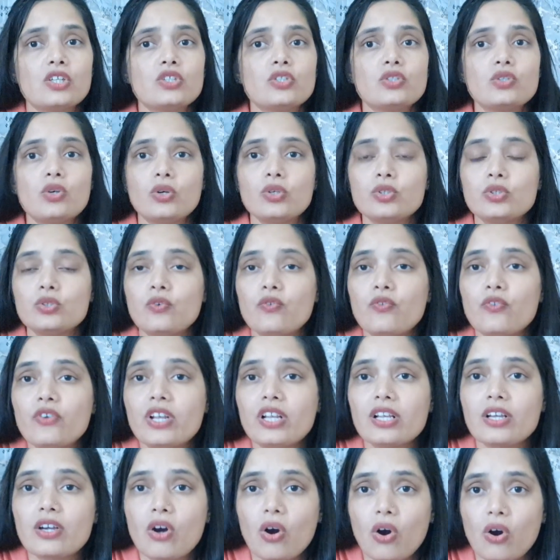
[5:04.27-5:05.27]
Don't you
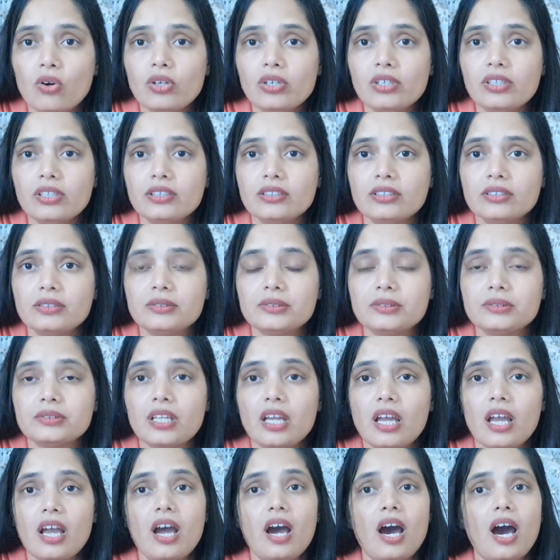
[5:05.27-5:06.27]
feel cold?
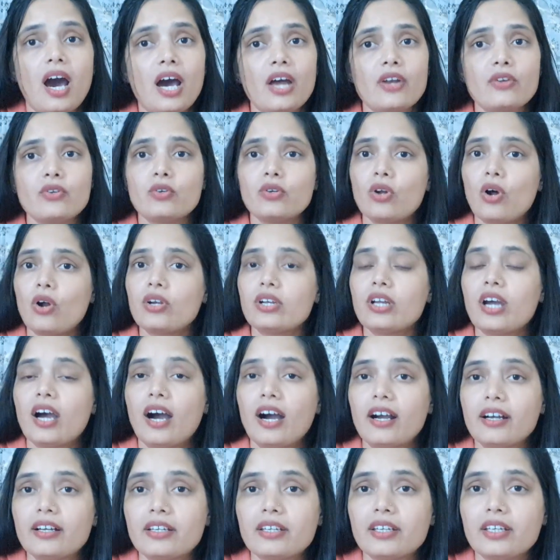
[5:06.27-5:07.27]
Are you not
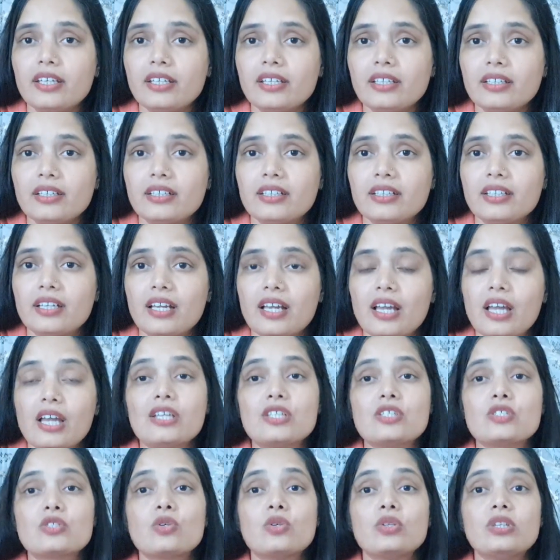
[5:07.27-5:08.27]
hungry?
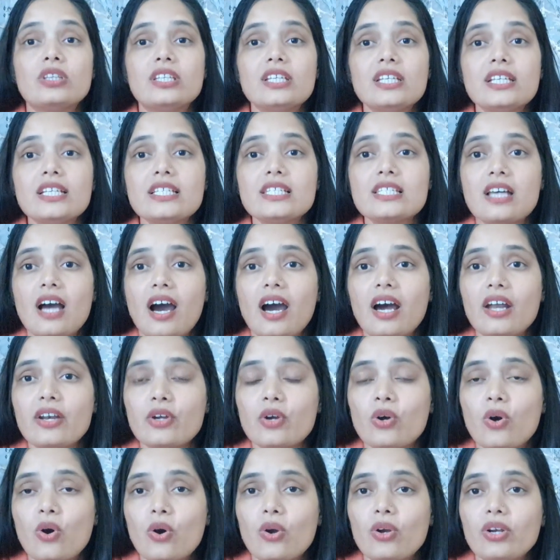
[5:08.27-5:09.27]
So these are
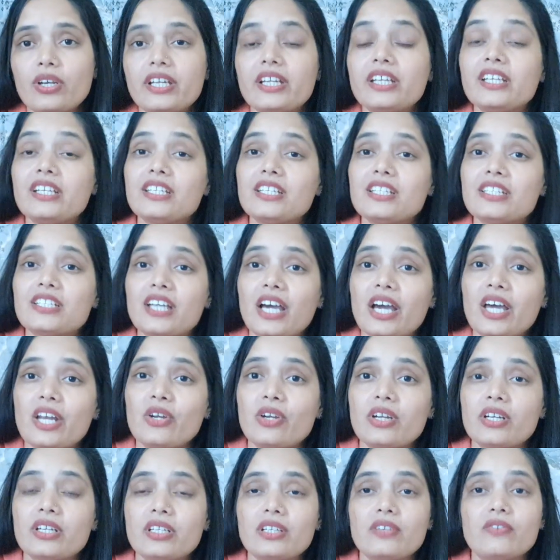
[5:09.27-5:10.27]
called
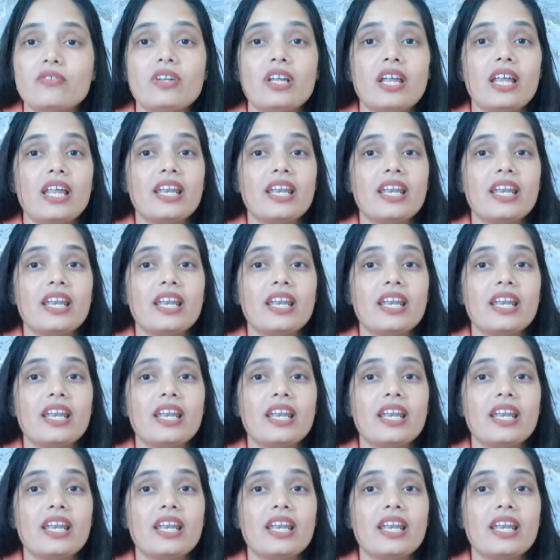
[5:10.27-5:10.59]
interrogative